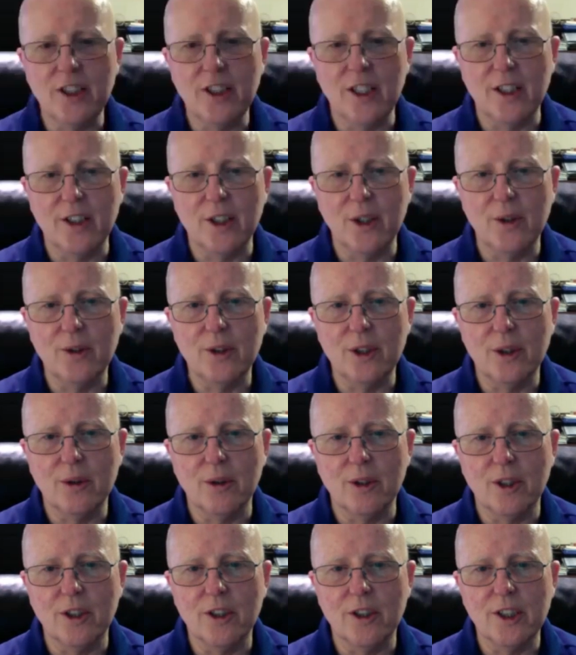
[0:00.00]
I know you
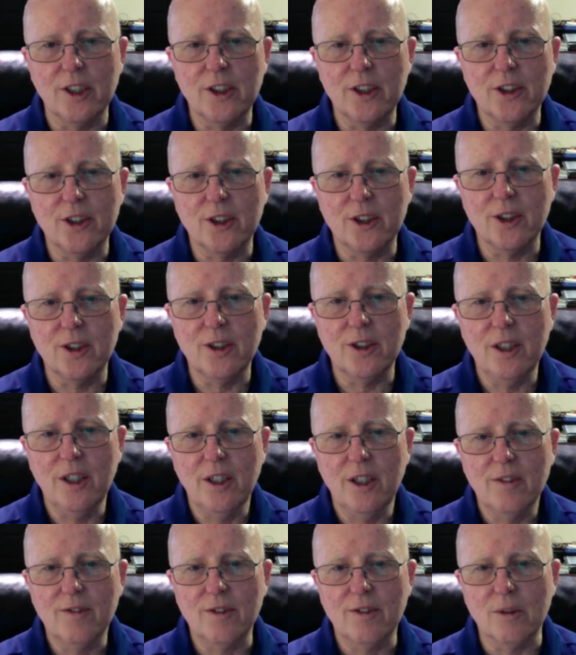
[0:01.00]
were a teacher
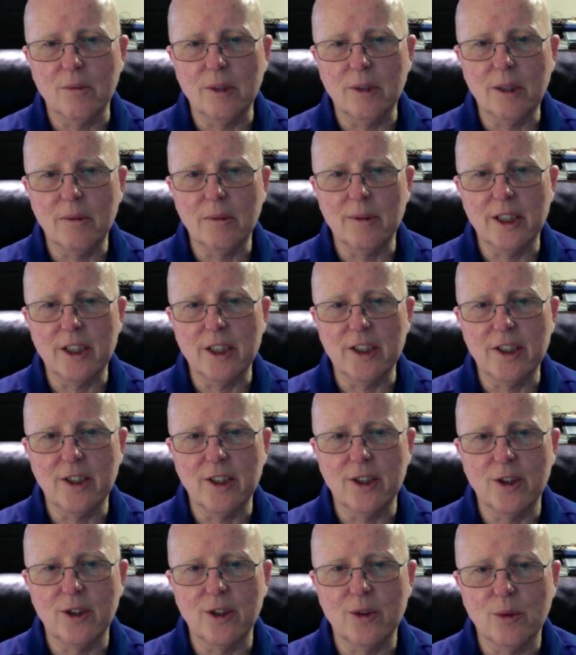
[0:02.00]
for many, many
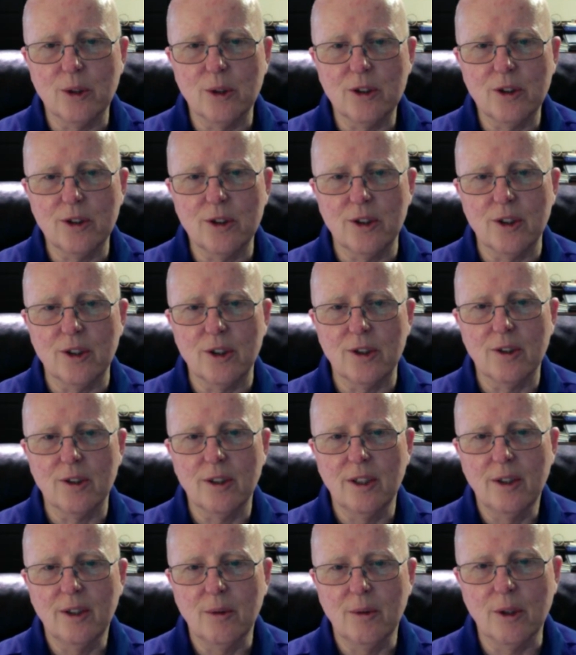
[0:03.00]
years. What are
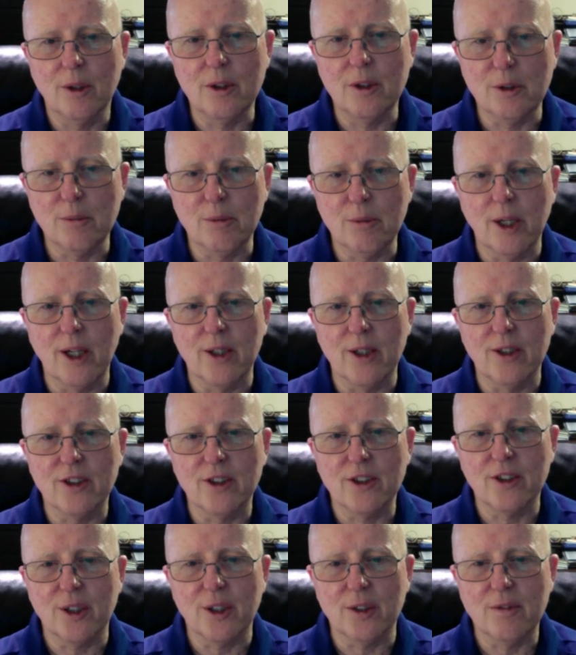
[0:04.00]
you
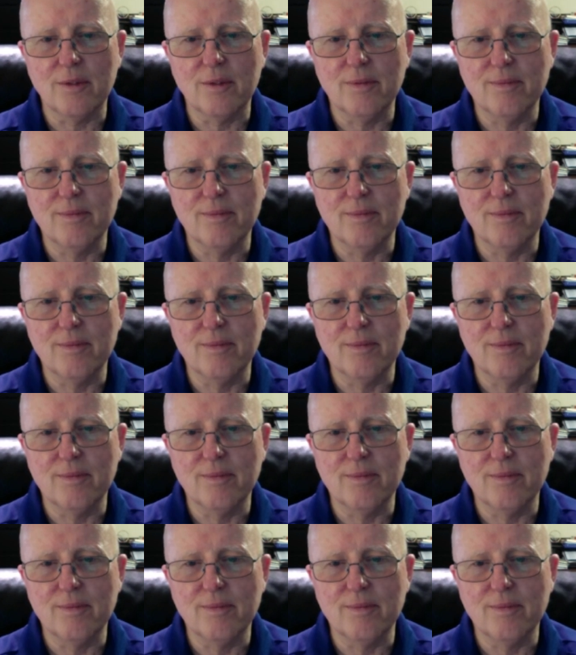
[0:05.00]
proudest of?